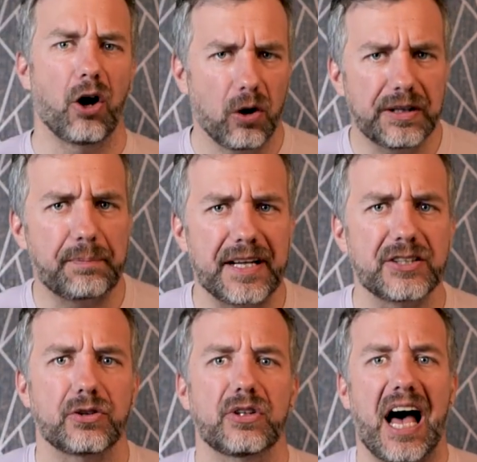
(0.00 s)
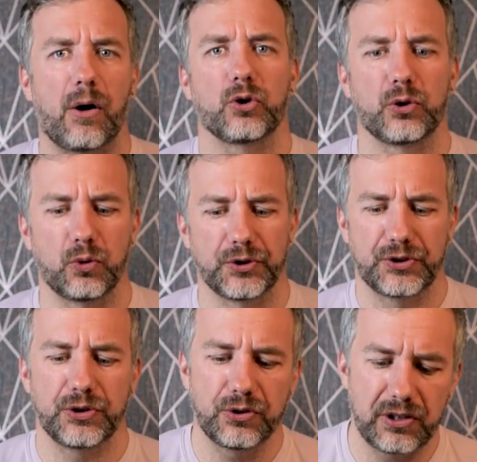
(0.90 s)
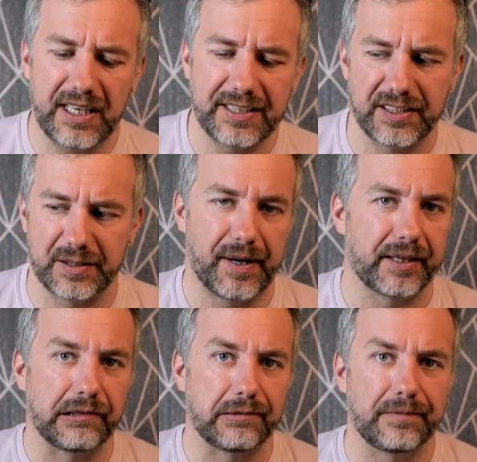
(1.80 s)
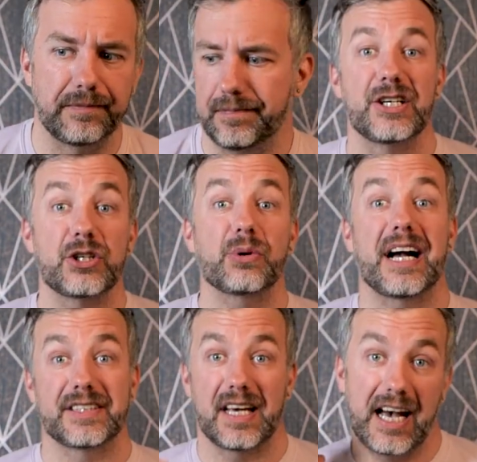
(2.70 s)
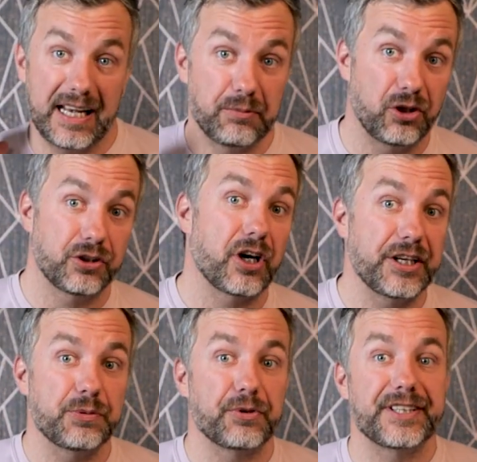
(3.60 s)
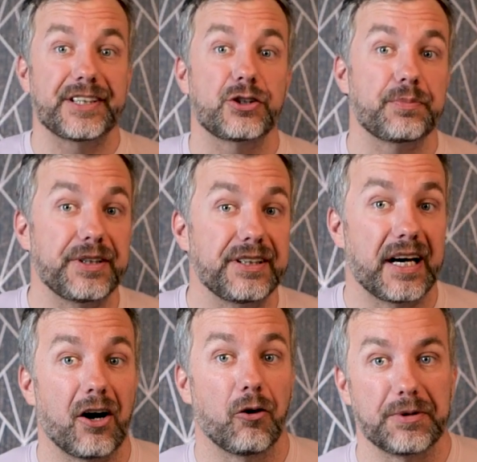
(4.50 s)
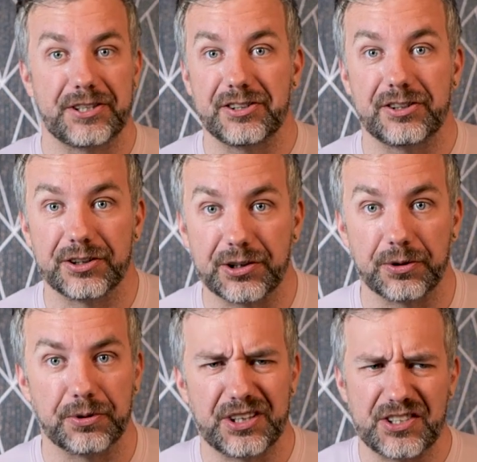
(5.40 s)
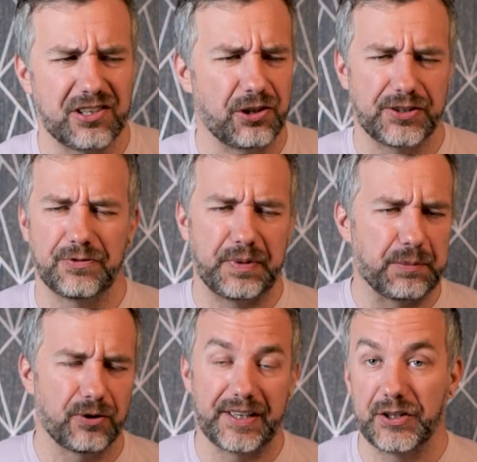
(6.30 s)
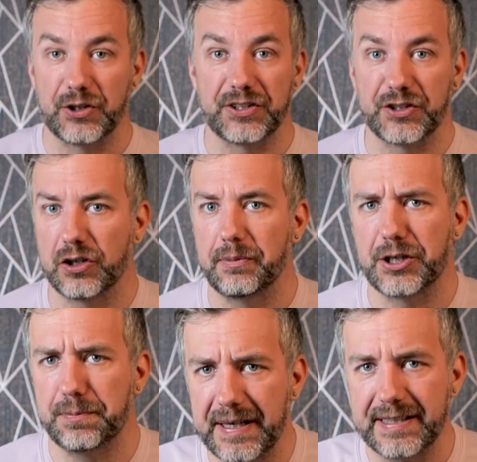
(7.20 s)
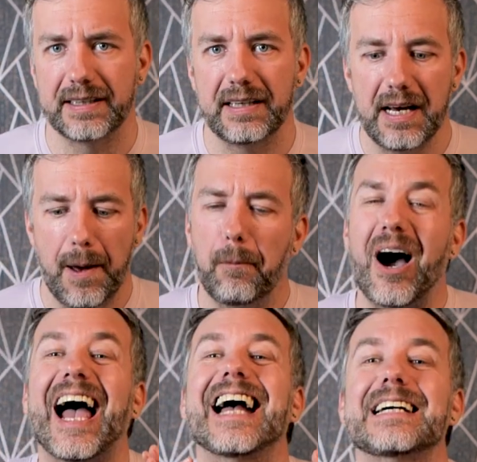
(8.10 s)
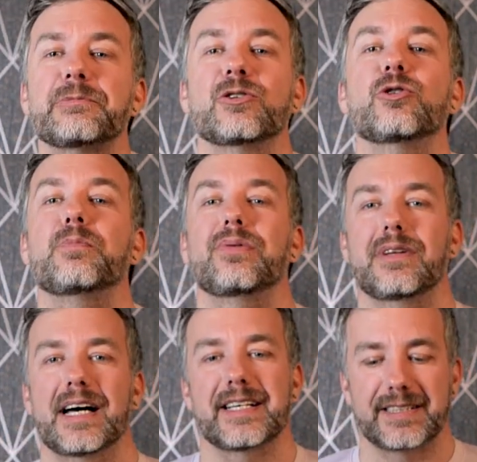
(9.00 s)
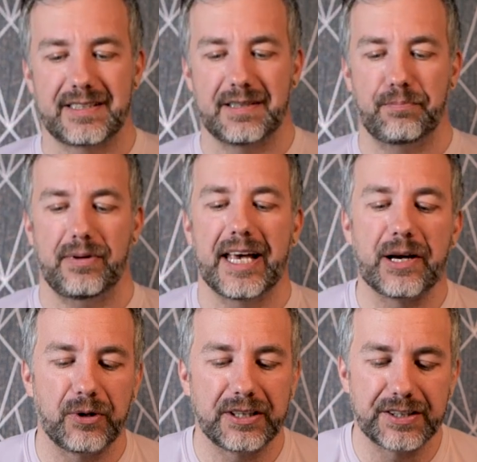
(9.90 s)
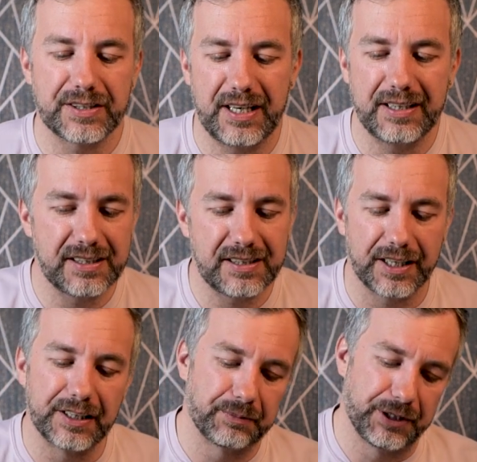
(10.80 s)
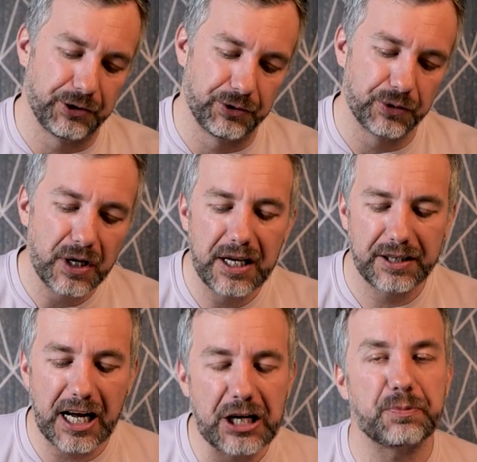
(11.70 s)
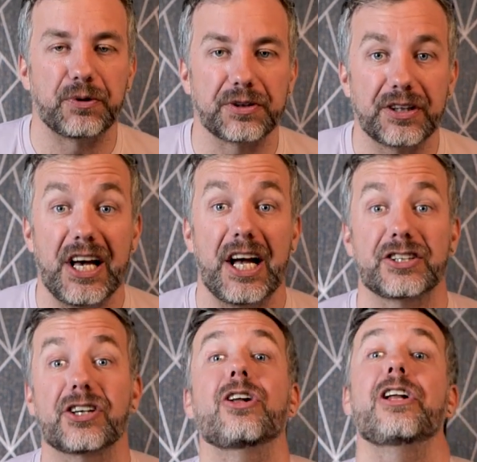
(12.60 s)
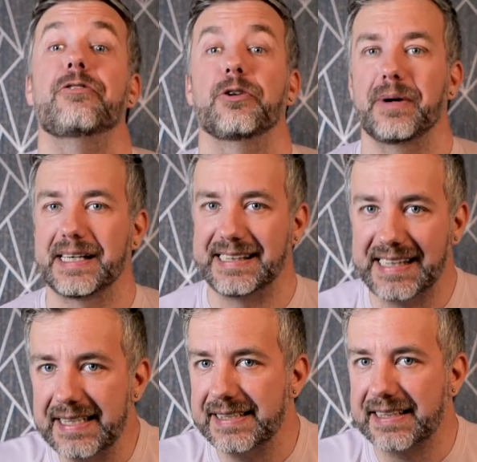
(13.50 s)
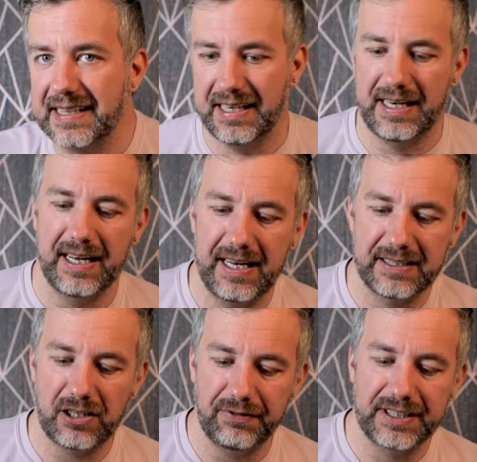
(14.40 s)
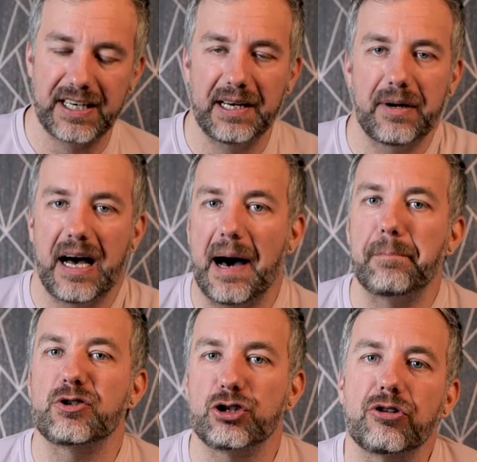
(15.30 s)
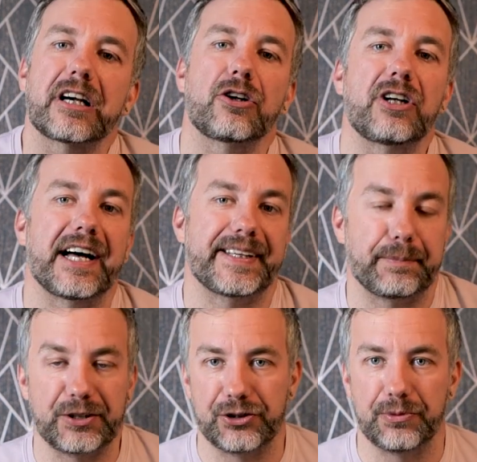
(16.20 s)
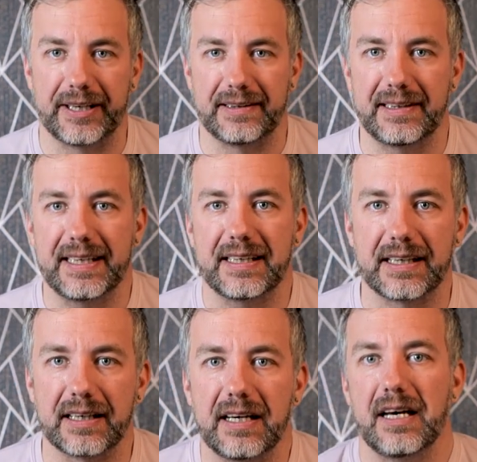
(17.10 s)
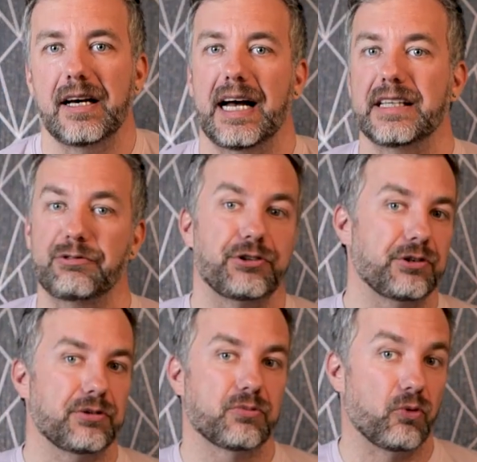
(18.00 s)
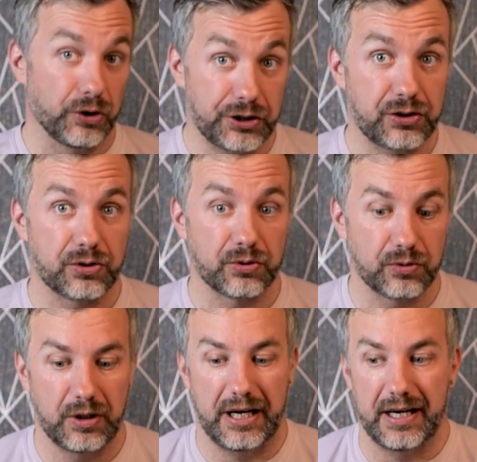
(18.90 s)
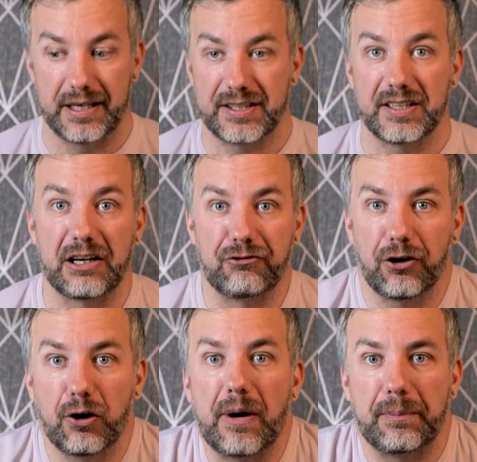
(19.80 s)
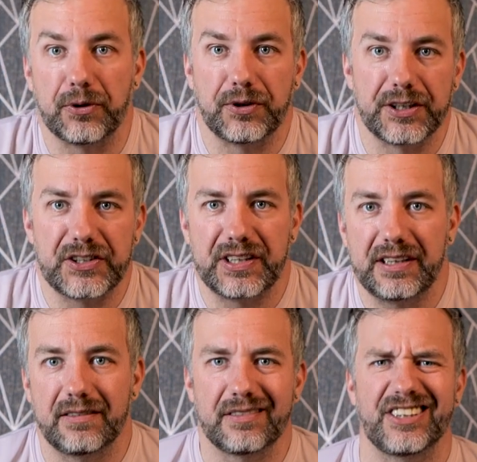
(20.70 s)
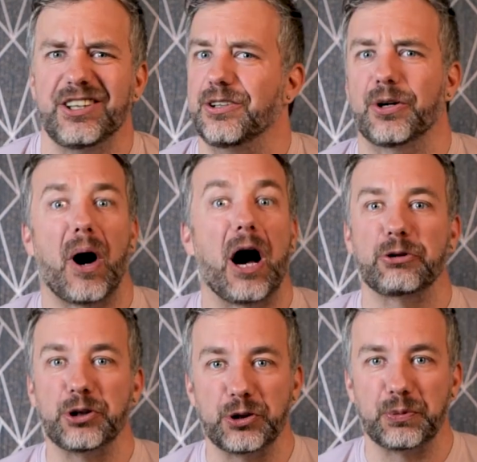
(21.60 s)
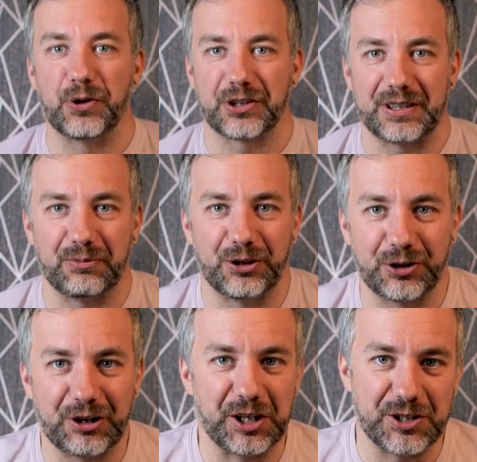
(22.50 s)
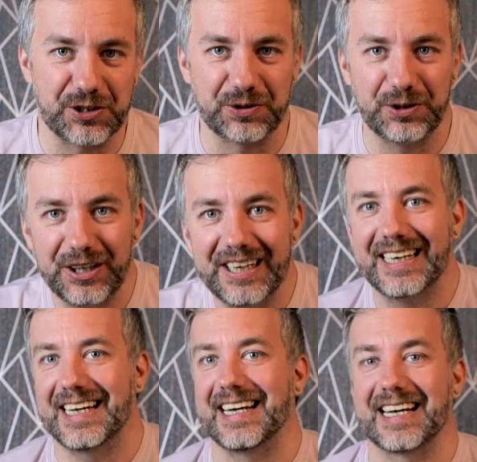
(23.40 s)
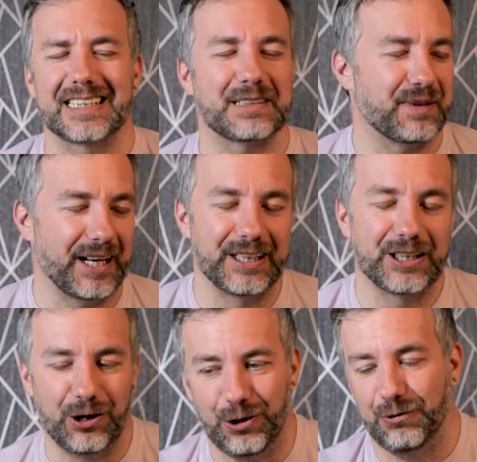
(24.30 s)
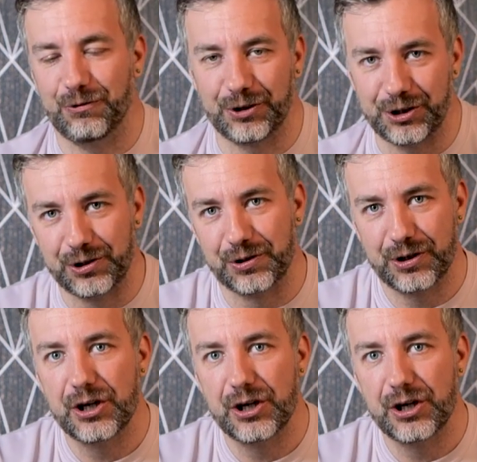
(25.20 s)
It all depends on how you want to utilize this panel. So guys, I am not going to pretend to be home assistant guru. There's lots of people that does it so much better, but I had absolute blast playing with this and designing my new dashboard. It's going to live on my desk, and over time, I'm sure I'm going to adapt it to my liking. And if you want to see a follow-up on this, then you know how YouTube works. I'm not going to explain it all for you.